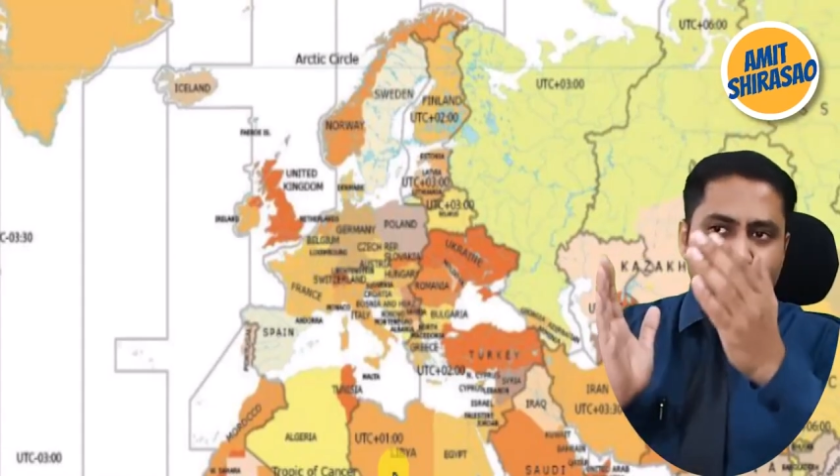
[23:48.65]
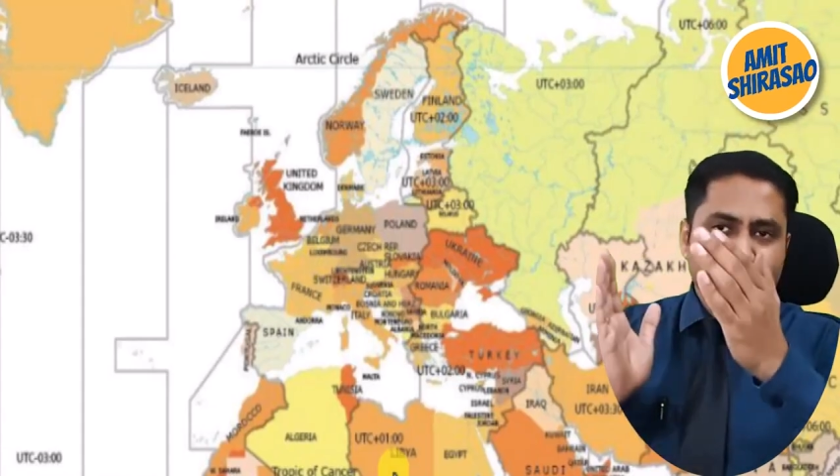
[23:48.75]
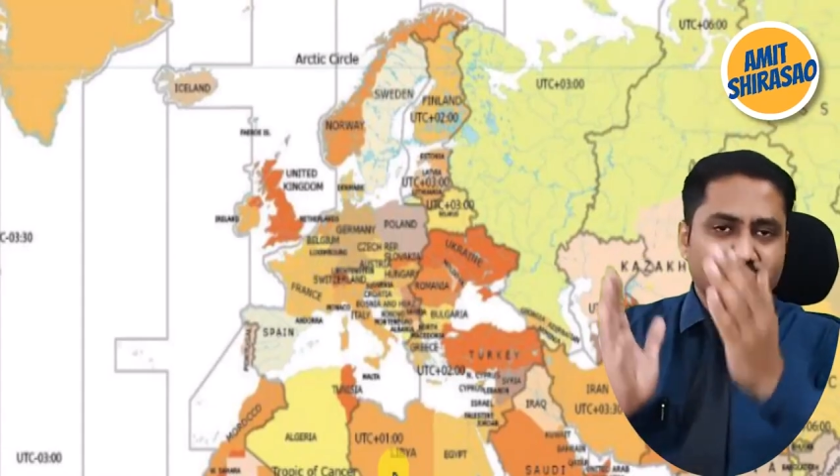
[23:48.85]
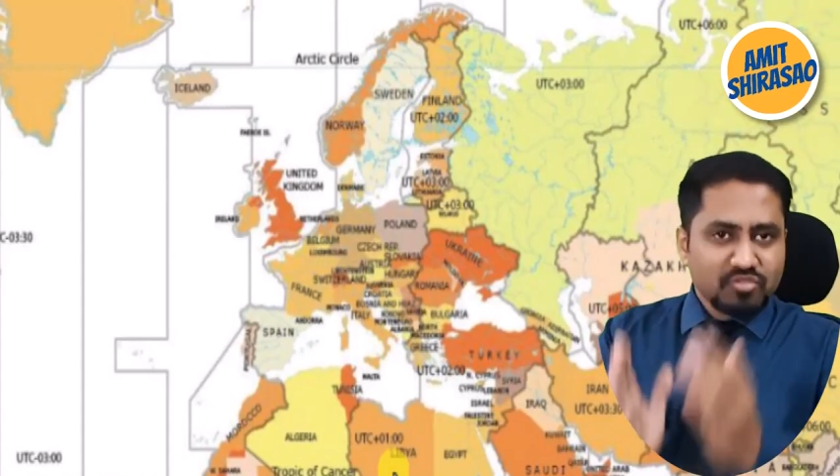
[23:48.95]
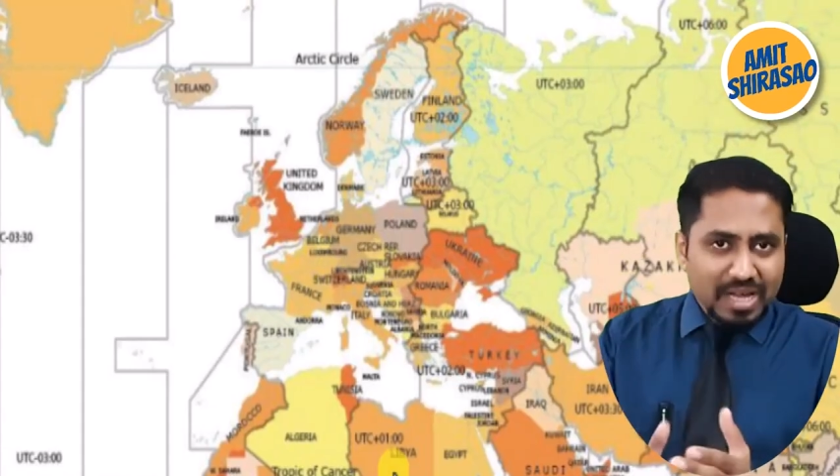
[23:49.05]

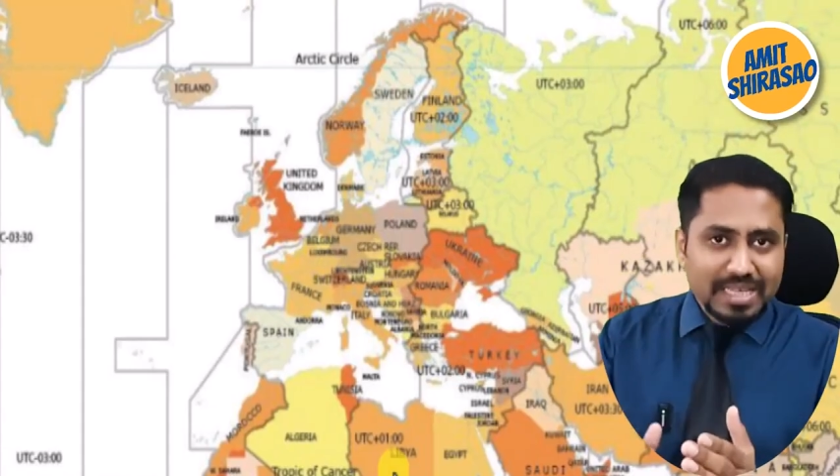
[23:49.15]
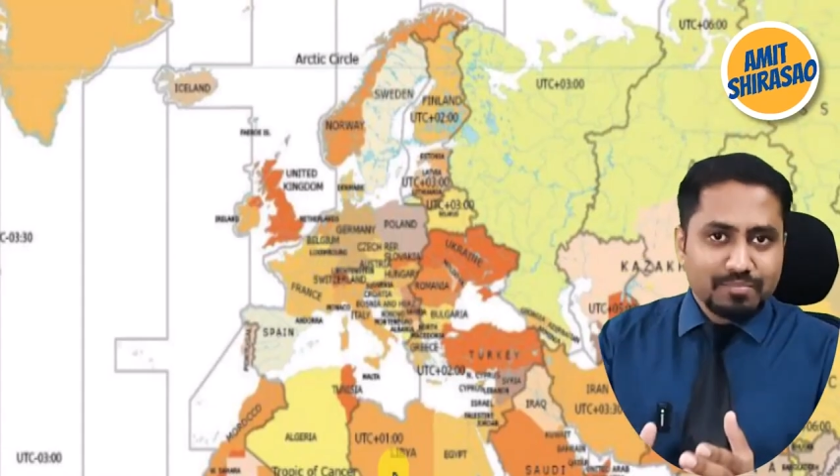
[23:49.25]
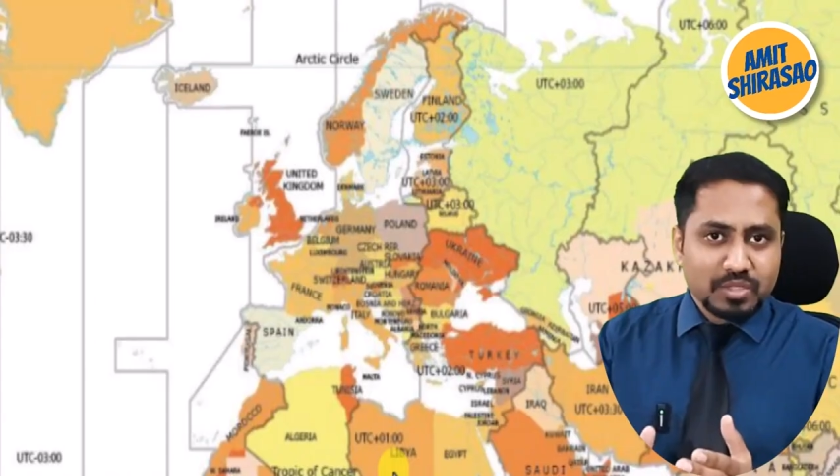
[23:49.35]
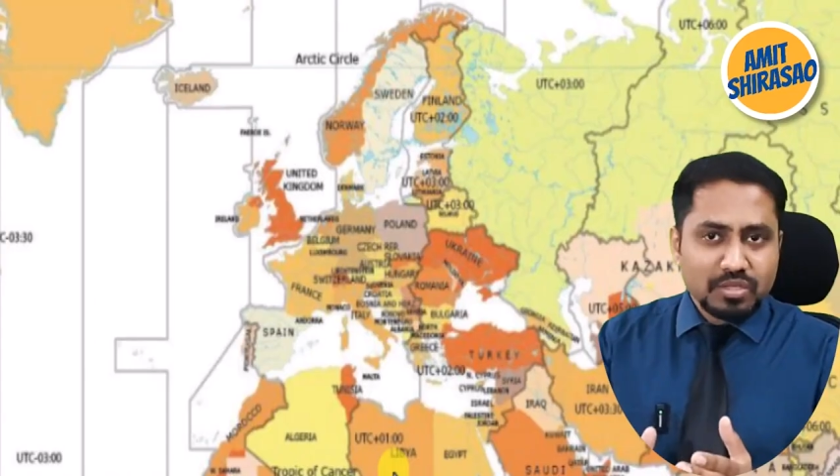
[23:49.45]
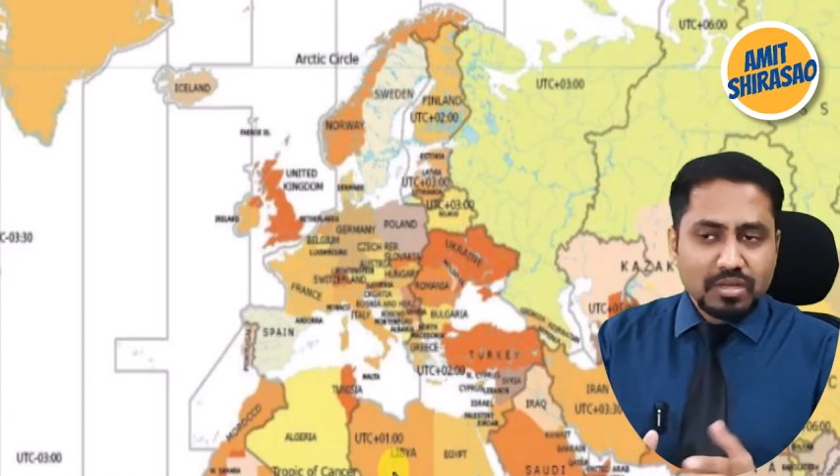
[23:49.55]

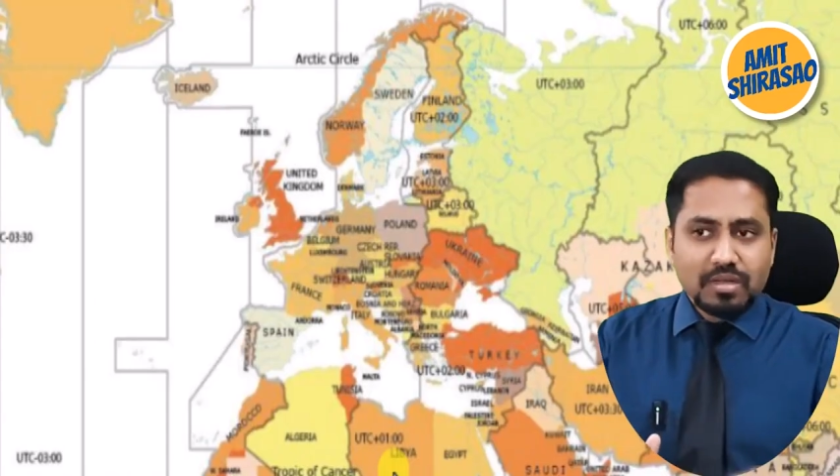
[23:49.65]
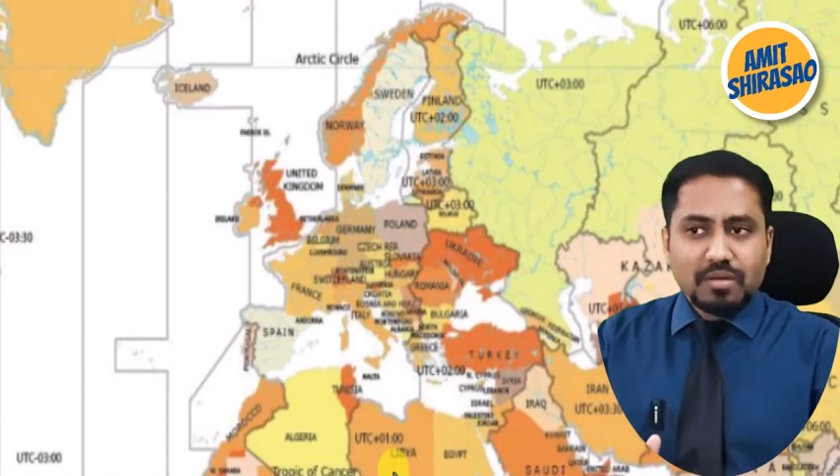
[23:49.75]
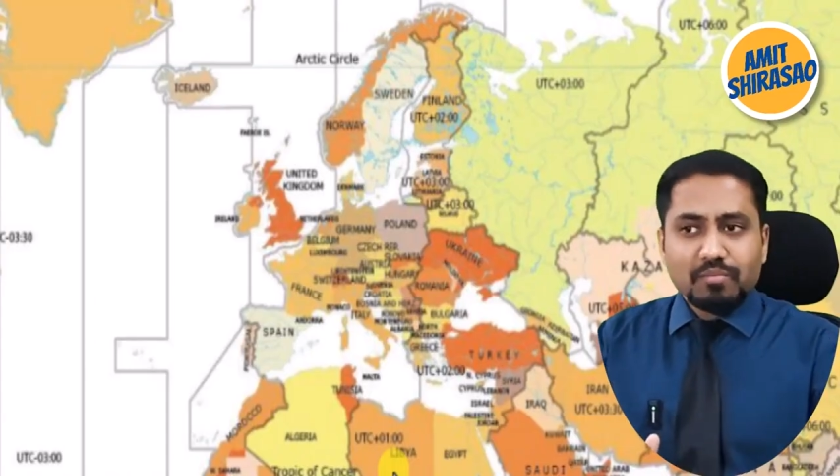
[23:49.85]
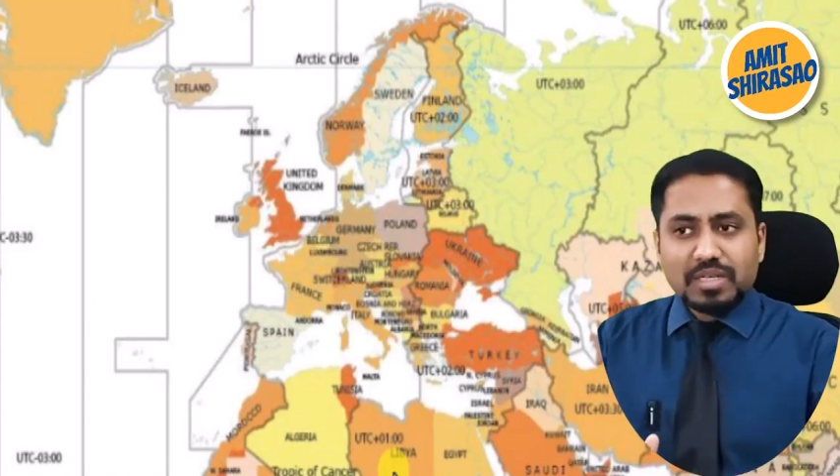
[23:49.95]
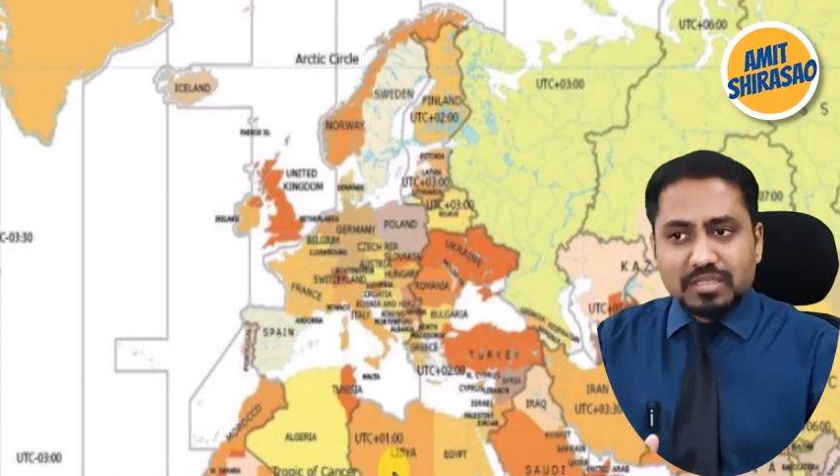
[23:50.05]
stripes,
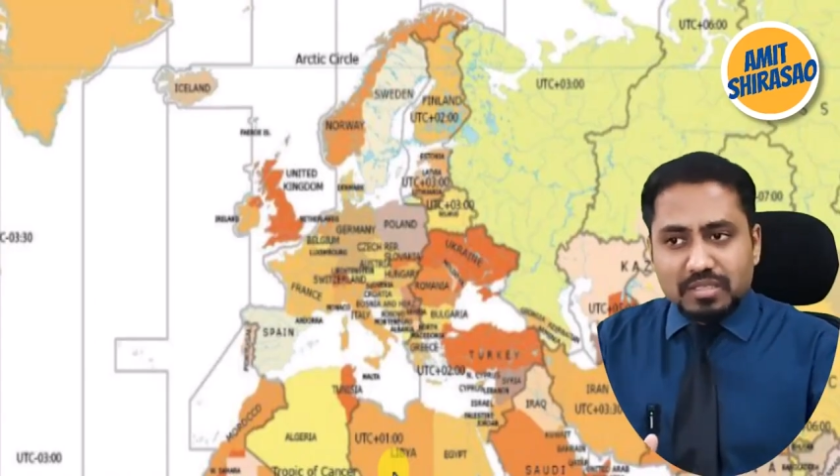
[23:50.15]
but